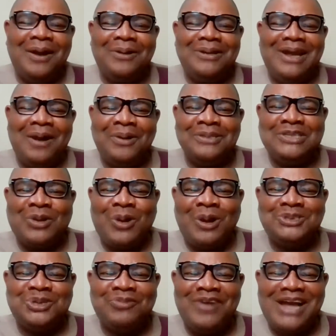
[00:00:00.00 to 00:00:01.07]
That was a
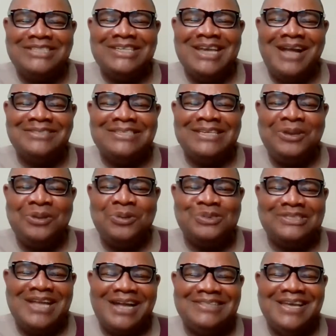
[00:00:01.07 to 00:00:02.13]
controversial thing you
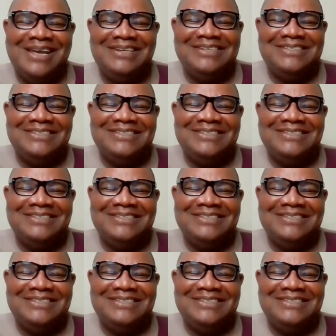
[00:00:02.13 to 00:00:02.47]
started.